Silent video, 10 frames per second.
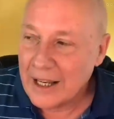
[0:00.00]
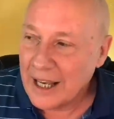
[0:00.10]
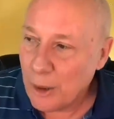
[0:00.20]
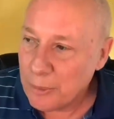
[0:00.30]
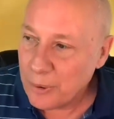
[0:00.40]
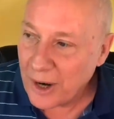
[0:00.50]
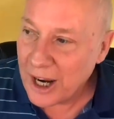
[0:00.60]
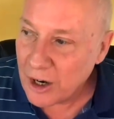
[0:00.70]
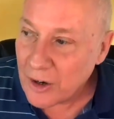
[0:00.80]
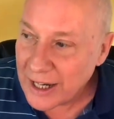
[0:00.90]
Now,
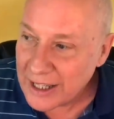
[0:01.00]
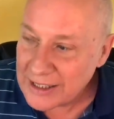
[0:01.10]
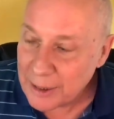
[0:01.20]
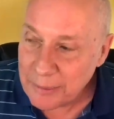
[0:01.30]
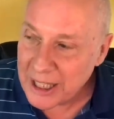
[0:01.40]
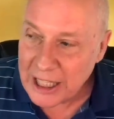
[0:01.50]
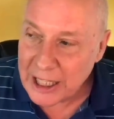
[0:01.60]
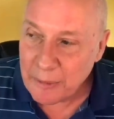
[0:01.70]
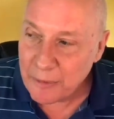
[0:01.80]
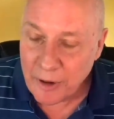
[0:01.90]
prayer is the
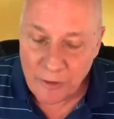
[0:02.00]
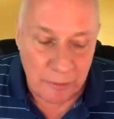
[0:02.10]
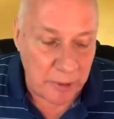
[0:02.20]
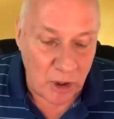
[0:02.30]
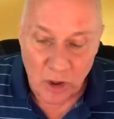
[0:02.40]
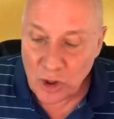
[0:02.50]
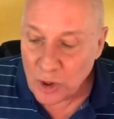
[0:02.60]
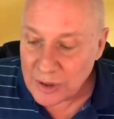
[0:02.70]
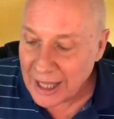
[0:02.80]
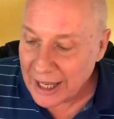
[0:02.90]
meeting of, of
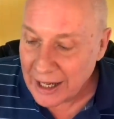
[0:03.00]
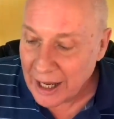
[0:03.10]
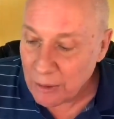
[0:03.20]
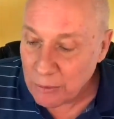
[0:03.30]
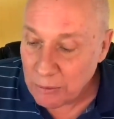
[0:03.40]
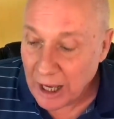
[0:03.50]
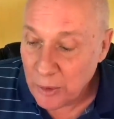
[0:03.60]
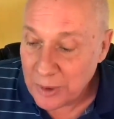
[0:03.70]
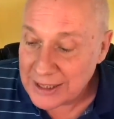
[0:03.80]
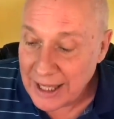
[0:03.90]
miracles, and I, I
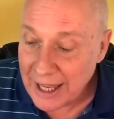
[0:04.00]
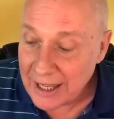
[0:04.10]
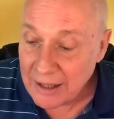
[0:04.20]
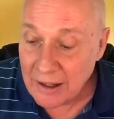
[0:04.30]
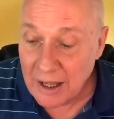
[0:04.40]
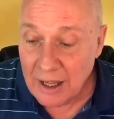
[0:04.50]
would say